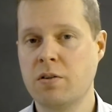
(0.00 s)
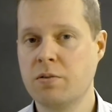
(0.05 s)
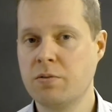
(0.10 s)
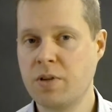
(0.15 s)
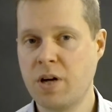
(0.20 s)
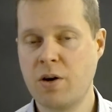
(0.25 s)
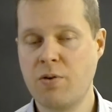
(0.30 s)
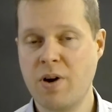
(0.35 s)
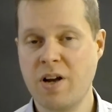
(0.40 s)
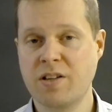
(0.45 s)

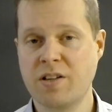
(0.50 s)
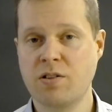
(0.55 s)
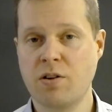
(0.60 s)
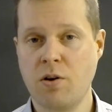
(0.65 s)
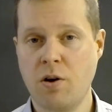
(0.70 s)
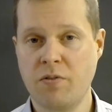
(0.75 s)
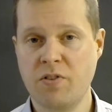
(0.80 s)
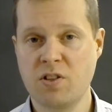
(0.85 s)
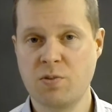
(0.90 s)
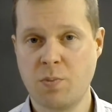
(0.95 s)
direction
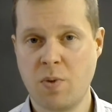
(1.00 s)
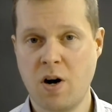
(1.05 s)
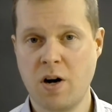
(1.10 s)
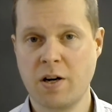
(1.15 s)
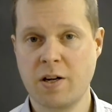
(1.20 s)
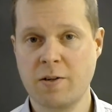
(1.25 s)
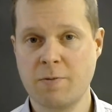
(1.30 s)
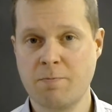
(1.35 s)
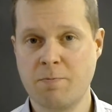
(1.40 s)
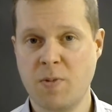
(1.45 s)
of this
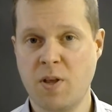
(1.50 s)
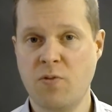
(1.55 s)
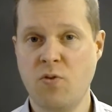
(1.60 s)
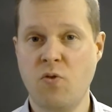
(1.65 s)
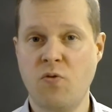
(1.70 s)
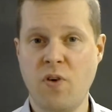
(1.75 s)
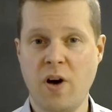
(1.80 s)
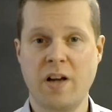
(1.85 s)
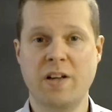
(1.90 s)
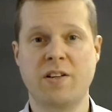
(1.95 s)
market. If you
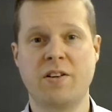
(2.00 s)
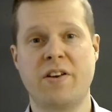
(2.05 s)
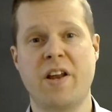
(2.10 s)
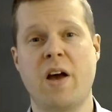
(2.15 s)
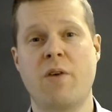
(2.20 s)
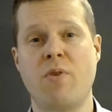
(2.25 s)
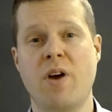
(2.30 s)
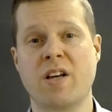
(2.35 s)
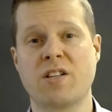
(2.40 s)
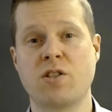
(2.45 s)
find
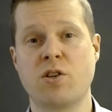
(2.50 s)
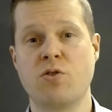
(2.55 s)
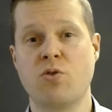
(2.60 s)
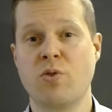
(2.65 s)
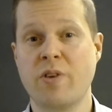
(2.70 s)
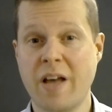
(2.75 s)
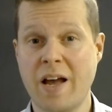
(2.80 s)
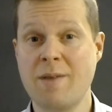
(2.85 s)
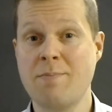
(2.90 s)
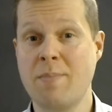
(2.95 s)
direction, you
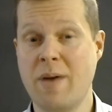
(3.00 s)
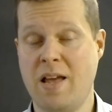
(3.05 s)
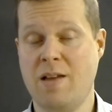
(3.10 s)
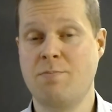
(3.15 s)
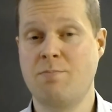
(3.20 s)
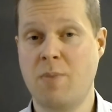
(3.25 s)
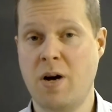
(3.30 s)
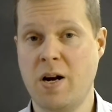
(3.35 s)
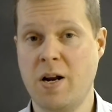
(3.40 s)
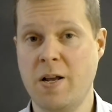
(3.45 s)
can
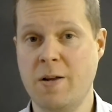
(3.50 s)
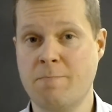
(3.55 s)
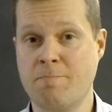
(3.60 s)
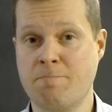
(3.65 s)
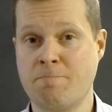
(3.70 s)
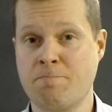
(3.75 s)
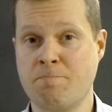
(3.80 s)
make money.